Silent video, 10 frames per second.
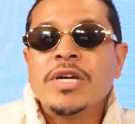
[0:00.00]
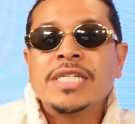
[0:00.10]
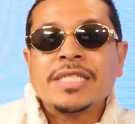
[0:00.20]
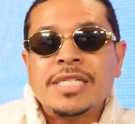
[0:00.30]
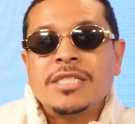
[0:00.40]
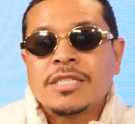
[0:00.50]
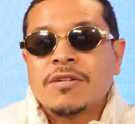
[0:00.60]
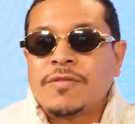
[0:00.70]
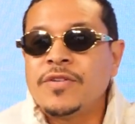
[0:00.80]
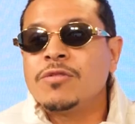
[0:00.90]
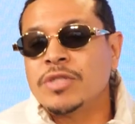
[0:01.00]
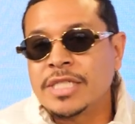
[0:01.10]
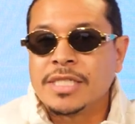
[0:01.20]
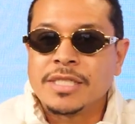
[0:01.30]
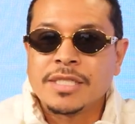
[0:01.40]
way this T-shirt fit with
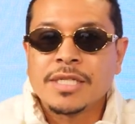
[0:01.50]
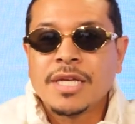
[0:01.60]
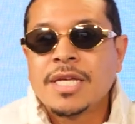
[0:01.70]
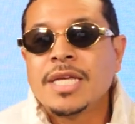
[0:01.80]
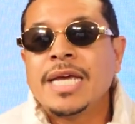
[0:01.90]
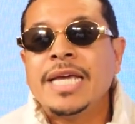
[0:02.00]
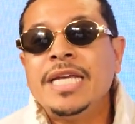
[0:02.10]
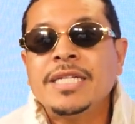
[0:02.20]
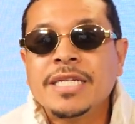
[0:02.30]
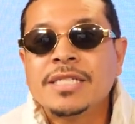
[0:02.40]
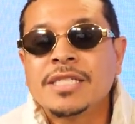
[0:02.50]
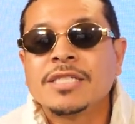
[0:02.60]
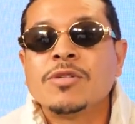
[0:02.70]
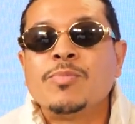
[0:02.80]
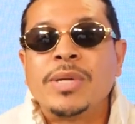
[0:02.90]
this. He thinks
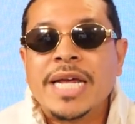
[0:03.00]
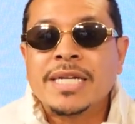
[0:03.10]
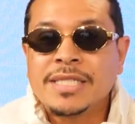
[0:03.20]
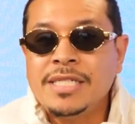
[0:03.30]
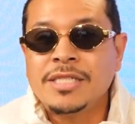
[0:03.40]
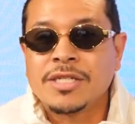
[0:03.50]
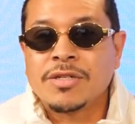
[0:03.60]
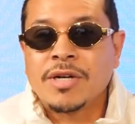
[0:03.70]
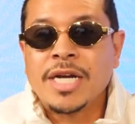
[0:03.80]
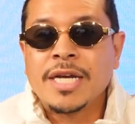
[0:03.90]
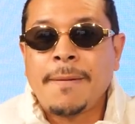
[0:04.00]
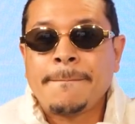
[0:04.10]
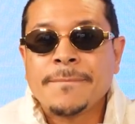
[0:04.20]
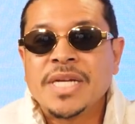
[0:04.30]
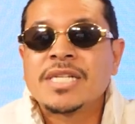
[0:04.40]
it's a blank T-shirt, right?
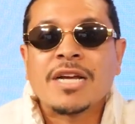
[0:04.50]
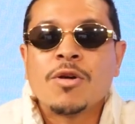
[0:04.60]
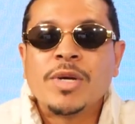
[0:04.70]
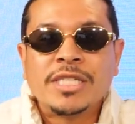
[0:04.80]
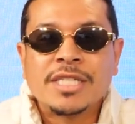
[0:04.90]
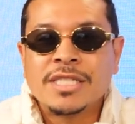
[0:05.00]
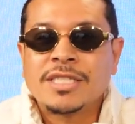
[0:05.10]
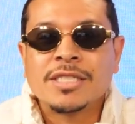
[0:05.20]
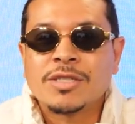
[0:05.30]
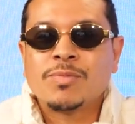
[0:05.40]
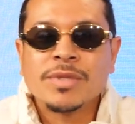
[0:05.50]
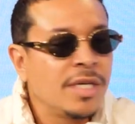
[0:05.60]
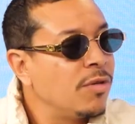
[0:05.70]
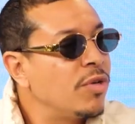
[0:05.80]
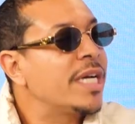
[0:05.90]
It's like it's just,
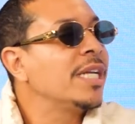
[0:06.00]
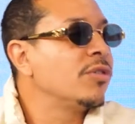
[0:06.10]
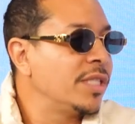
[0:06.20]
what color